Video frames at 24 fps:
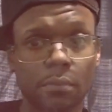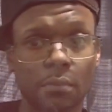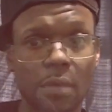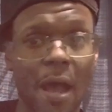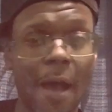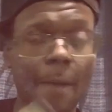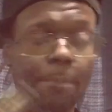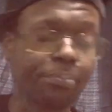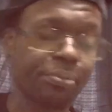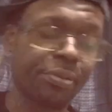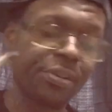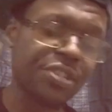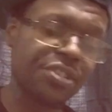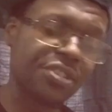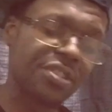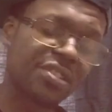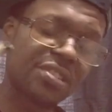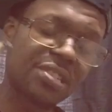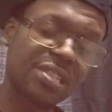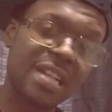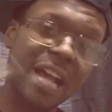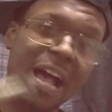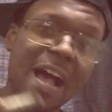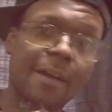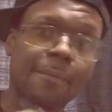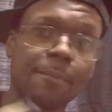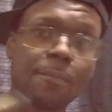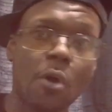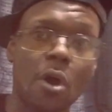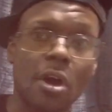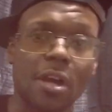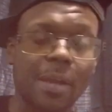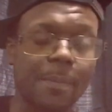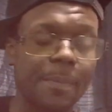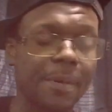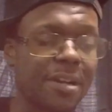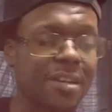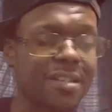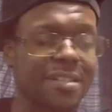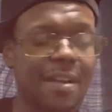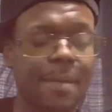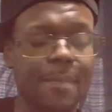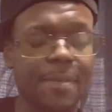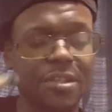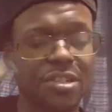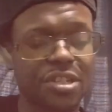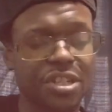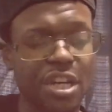I preach the stock market because
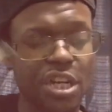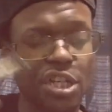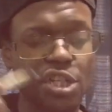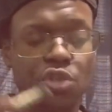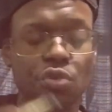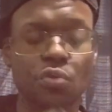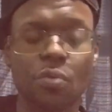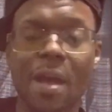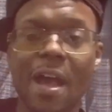I'm intentional.